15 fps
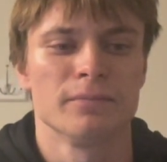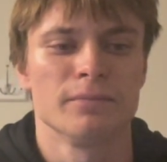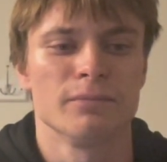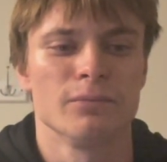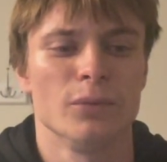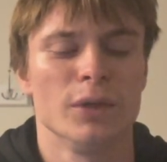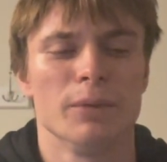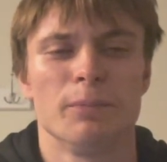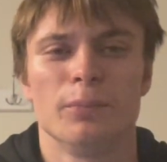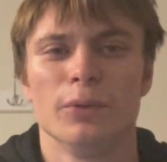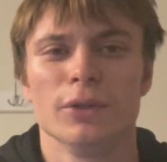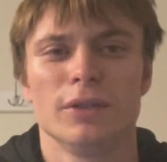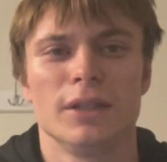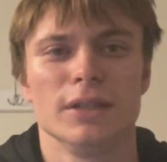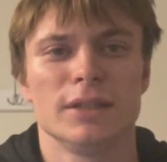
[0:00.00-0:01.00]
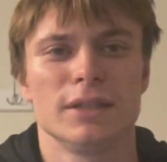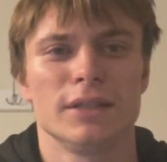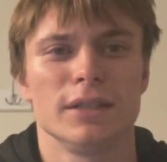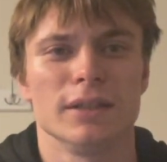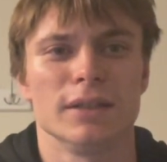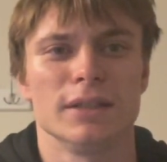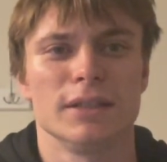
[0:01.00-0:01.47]
we put this
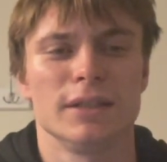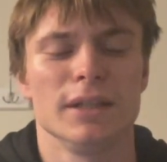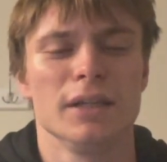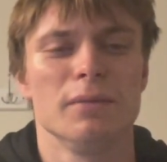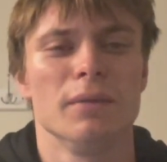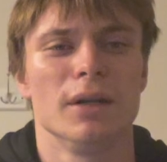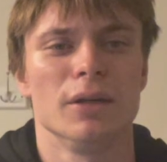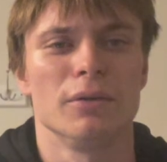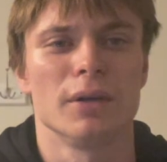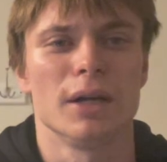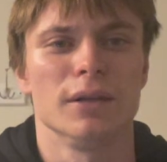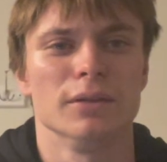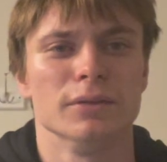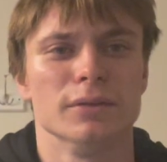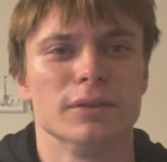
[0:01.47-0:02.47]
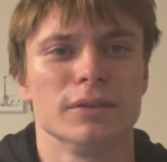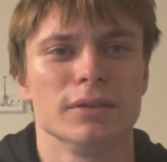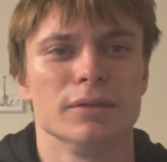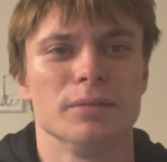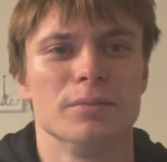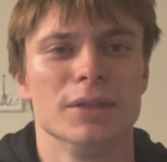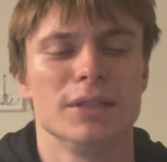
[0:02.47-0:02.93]
stigma around
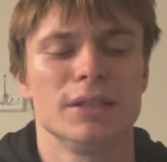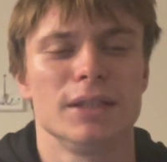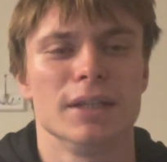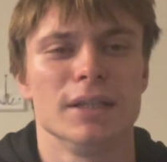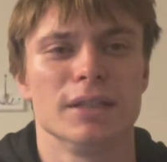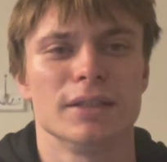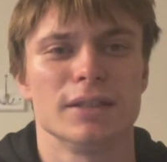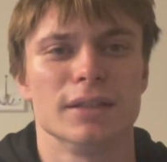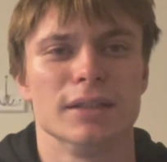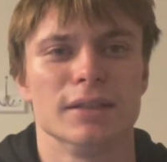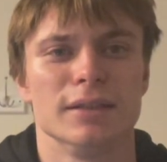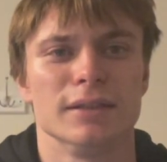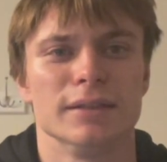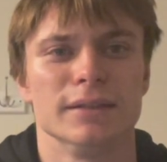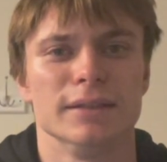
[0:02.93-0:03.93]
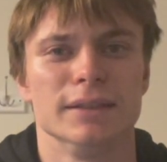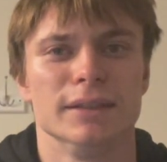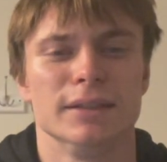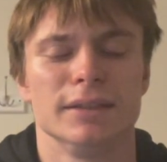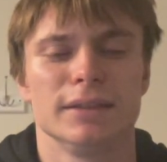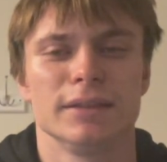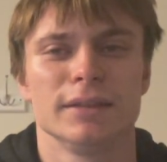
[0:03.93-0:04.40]
mistakes, that
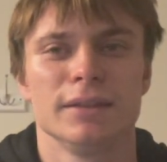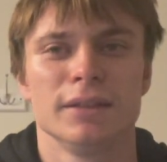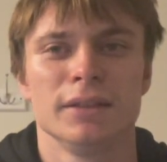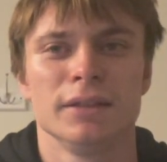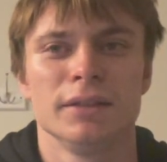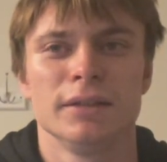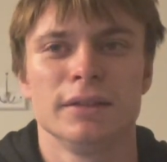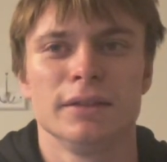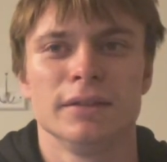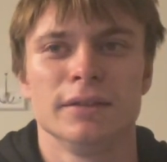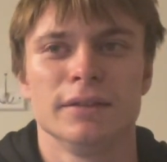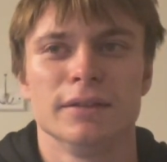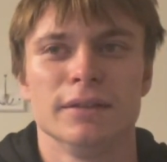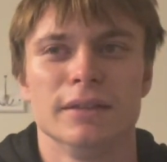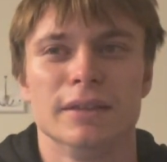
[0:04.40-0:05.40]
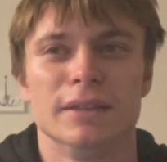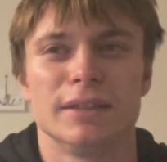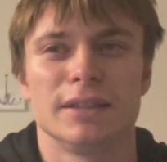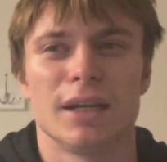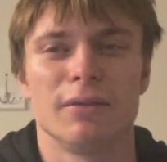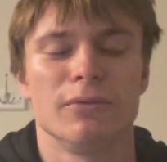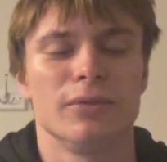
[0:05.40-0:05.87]
it's
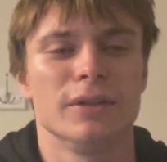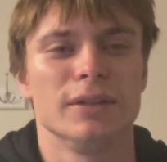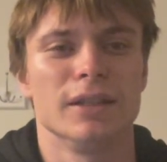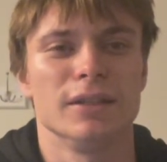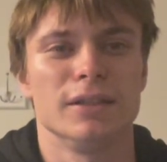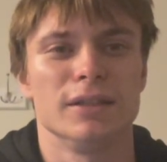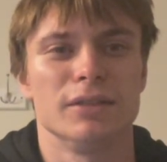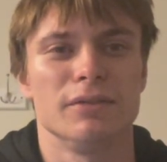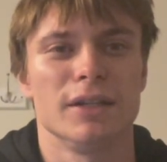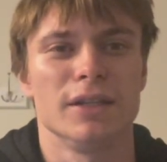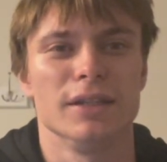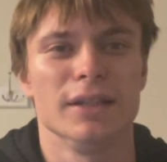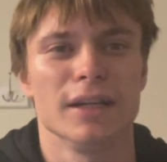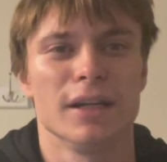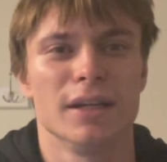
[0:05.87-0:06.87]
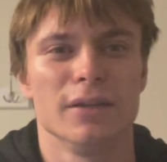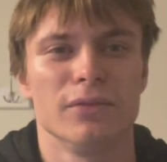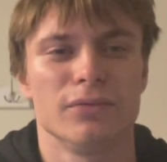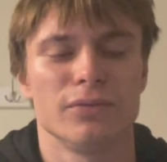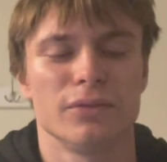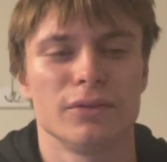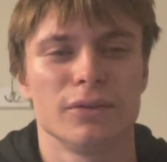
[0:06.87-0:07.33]
something that is very negative.
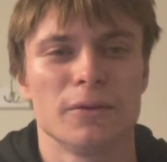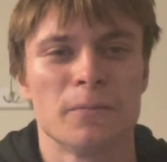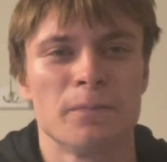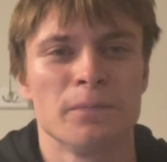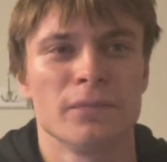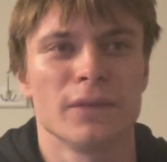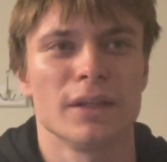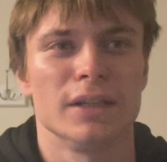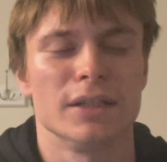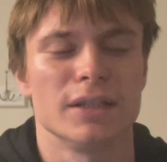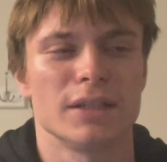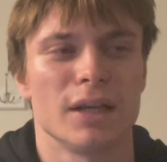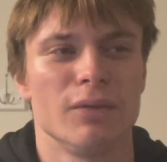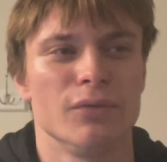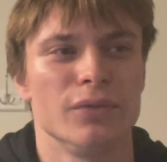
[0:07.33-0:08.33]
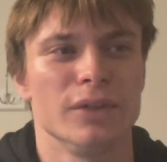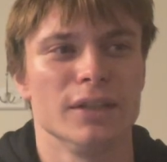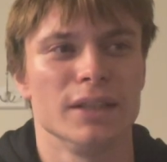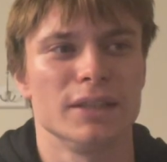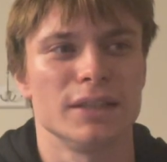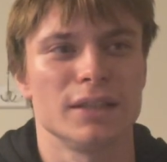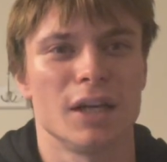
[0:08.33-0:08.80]
There is something
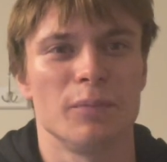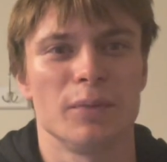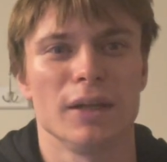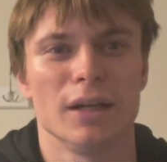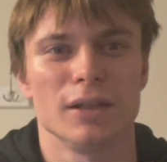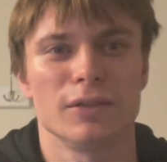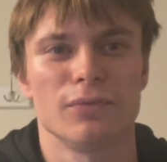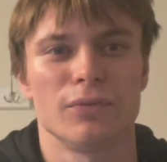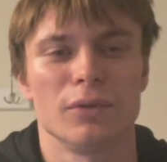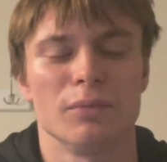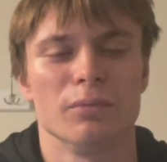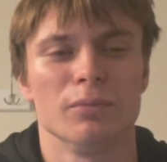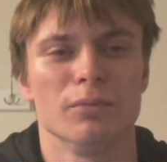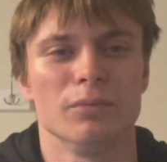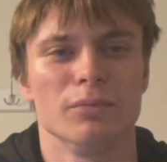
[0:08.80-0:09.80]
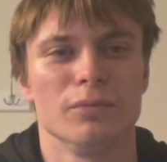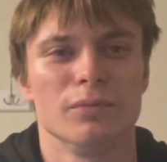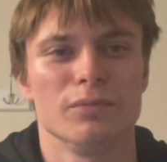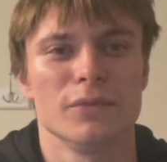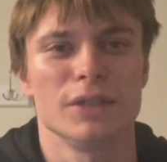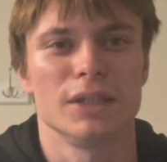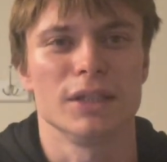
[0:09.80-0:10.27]
that's stopping us from
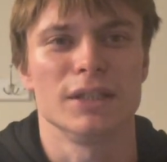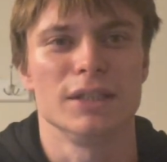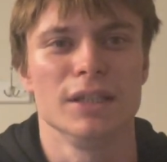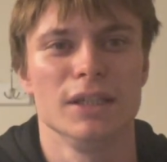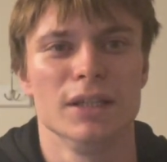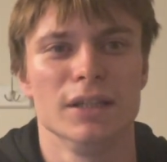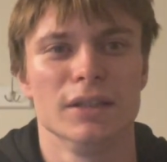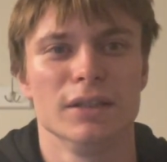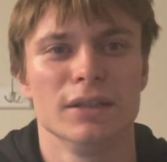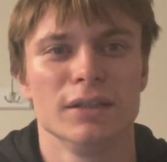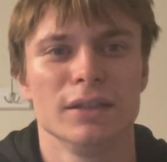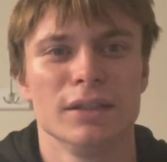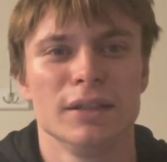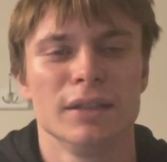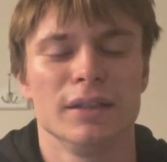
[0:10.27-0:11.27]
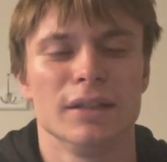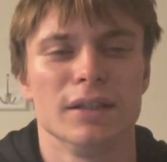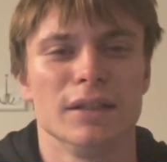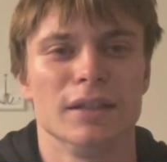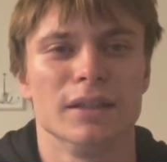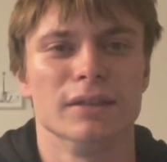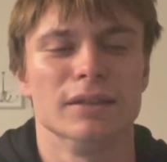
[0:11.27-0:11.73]
succeeding,
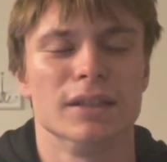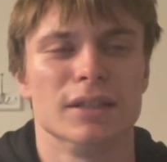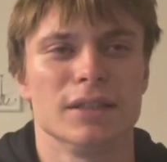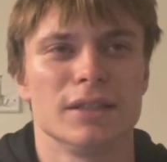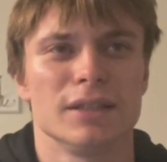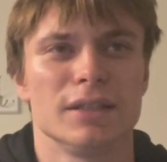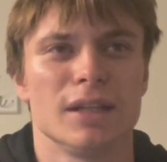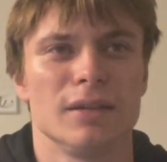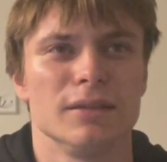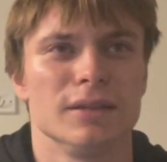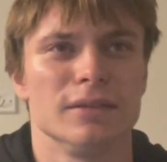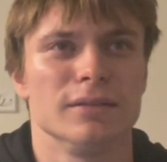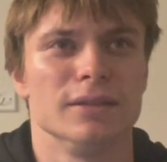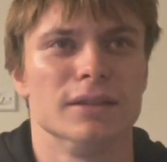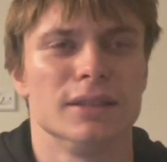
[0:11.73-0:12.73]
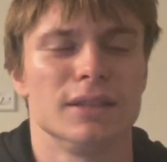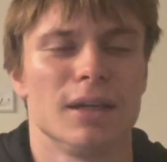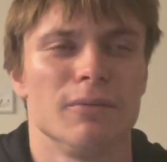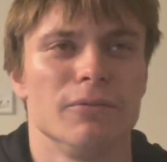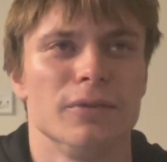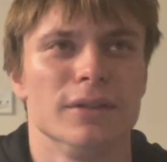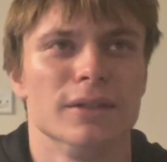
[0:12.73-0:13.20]
and it's
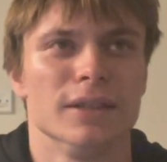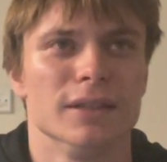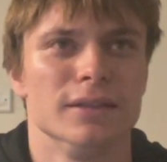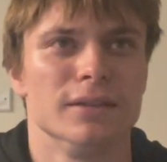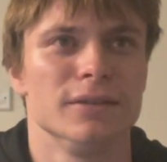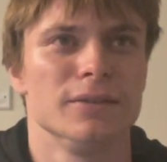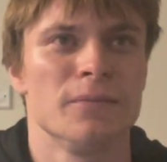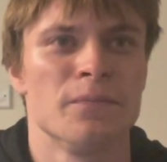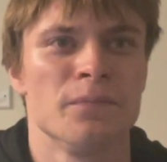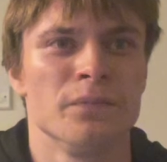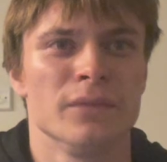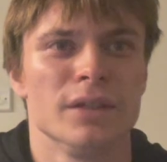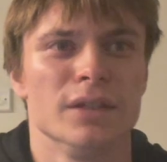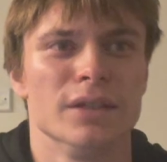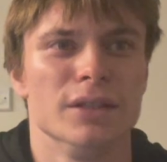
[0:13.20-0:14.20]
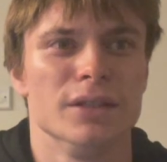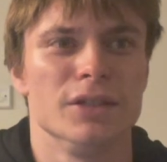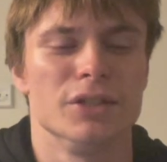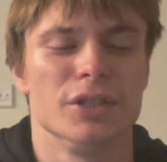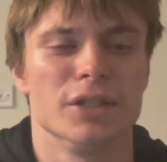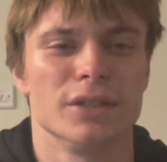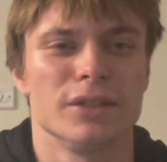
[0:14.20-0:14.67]
something that is
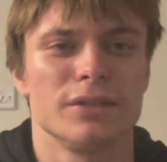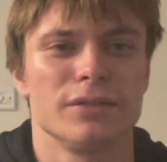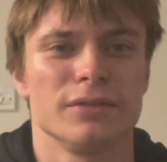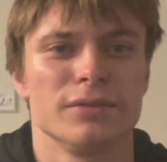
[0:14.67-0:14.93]
just